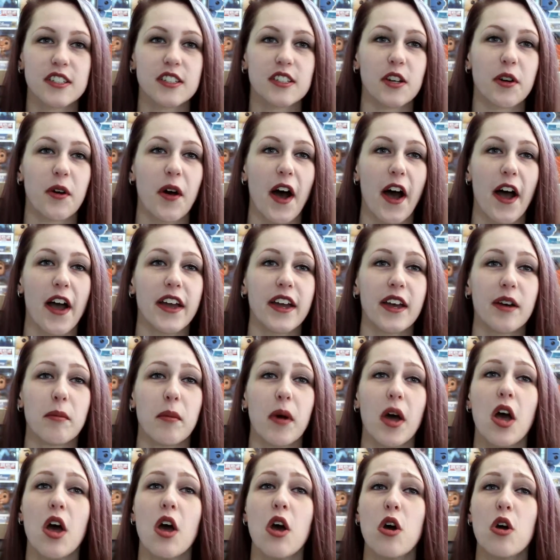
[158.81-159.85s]
so I am
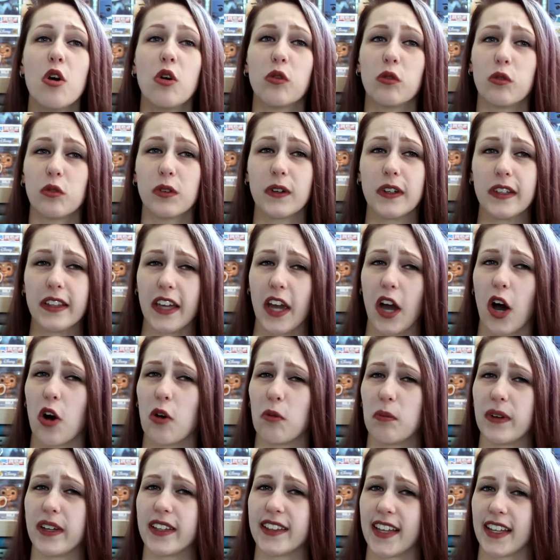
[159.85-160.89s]
really
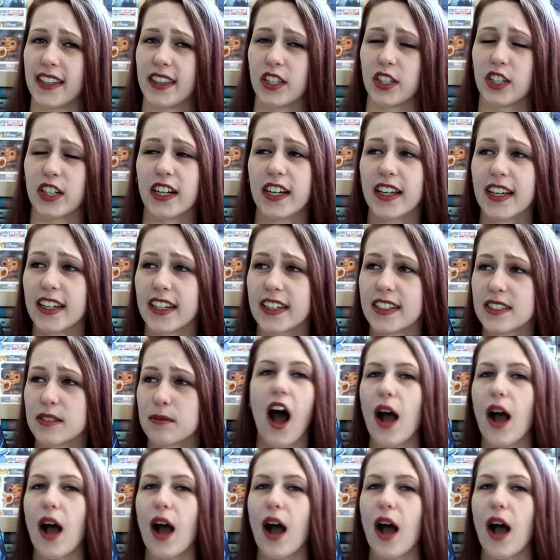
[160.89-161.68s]
hoping that there is.